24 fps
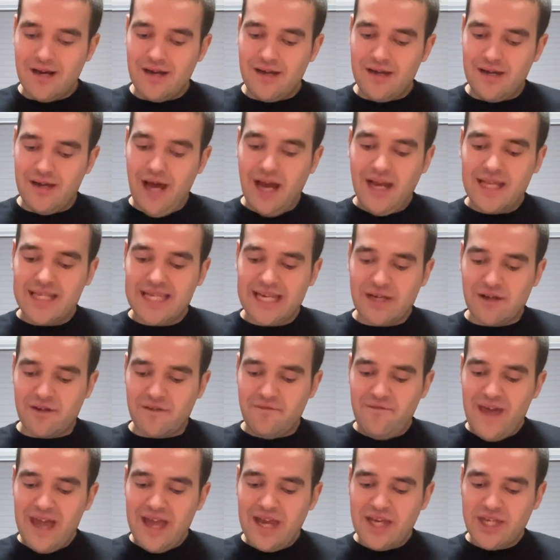Not a single
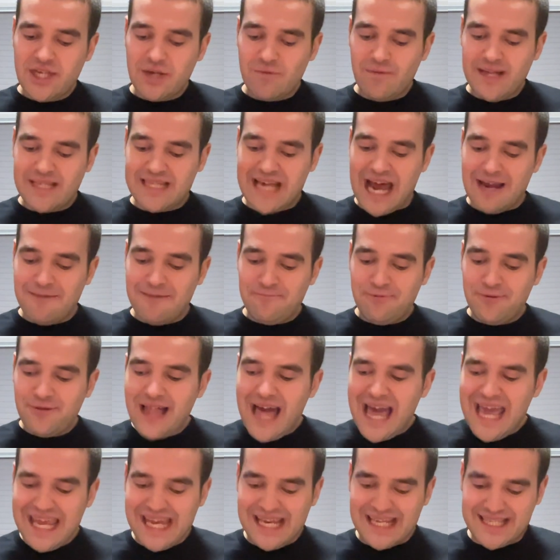fish was out of
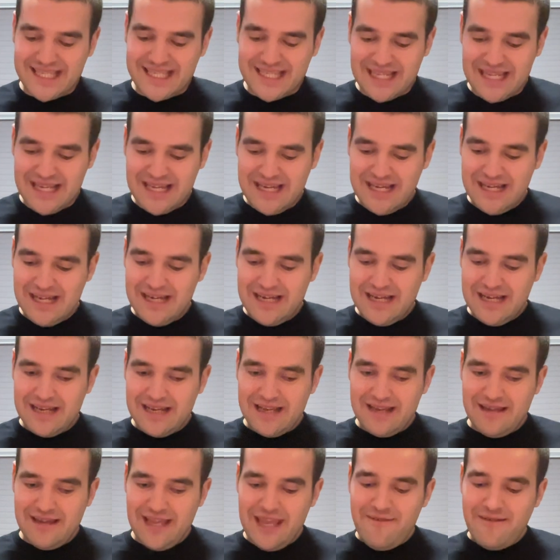place.
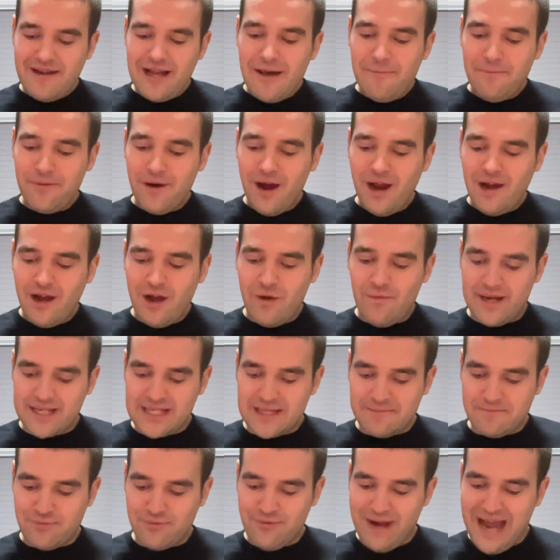Even Alberto was
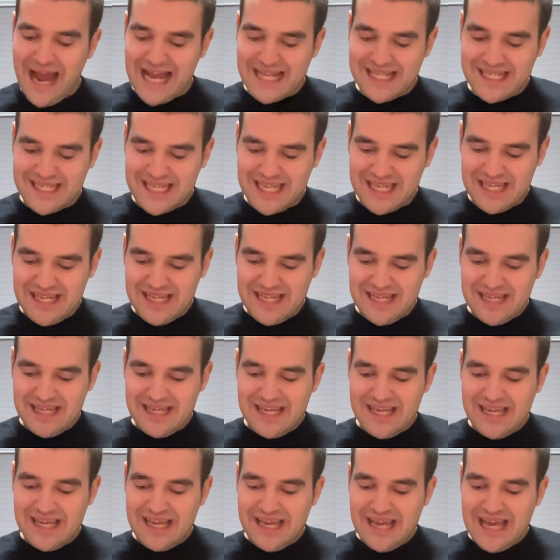impressed.
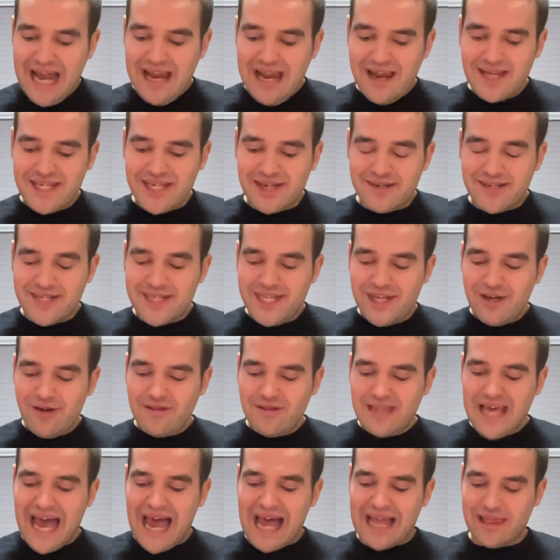How did you do
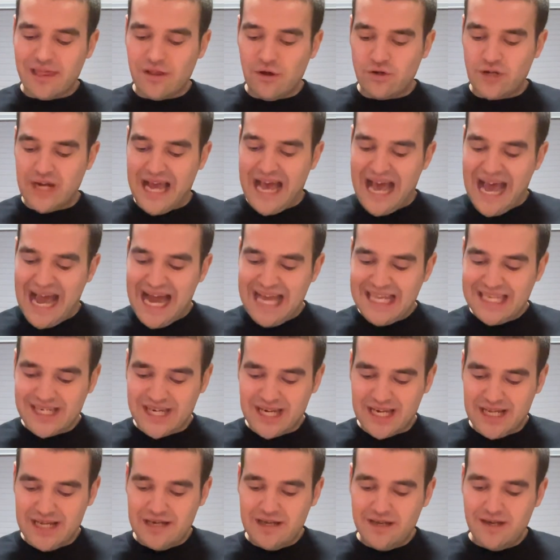that? Luca asked.
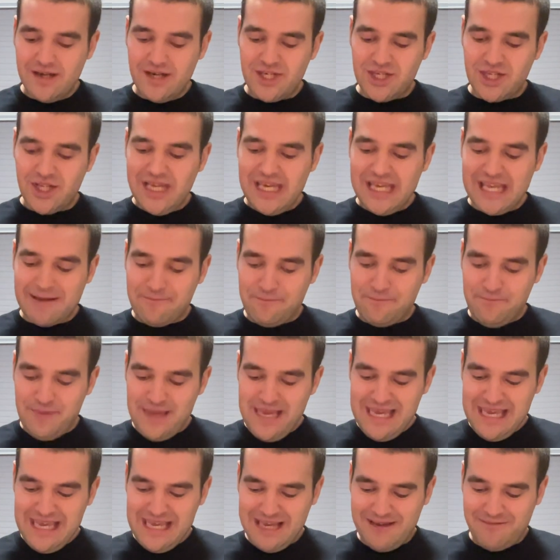Giulia
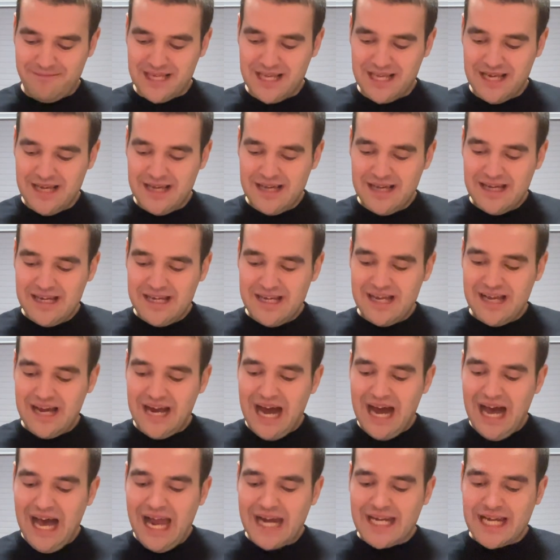beamed.
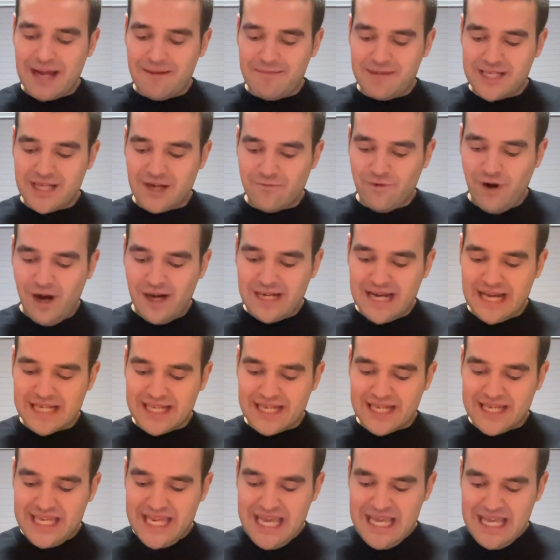I got them to work as
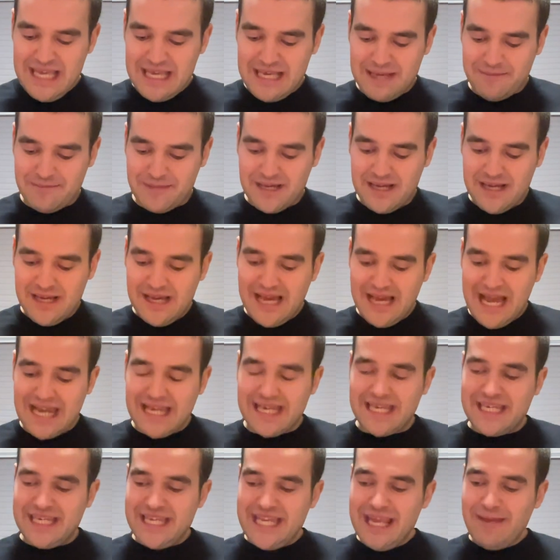a team, and
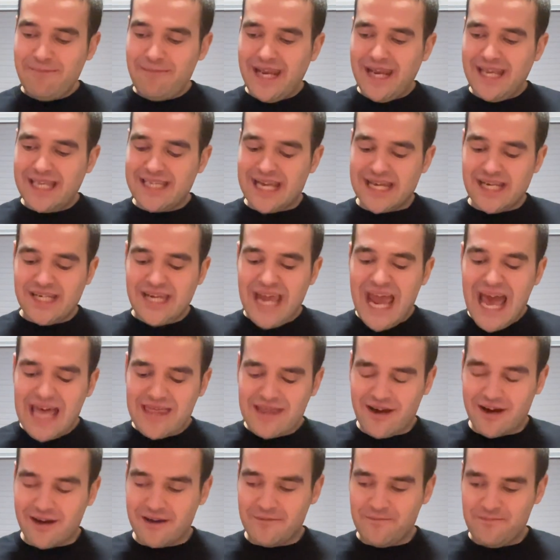teammates stay
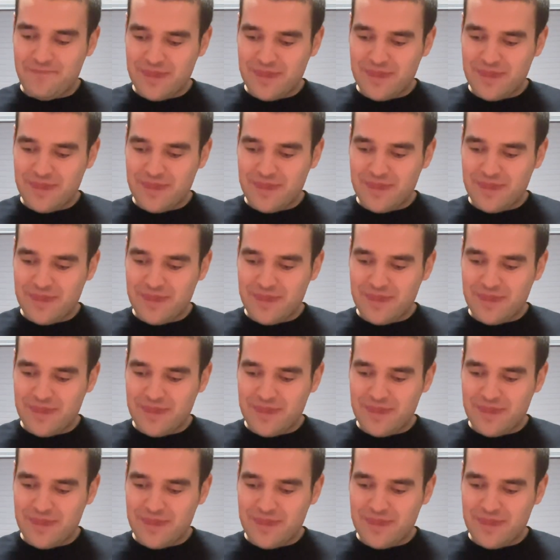together.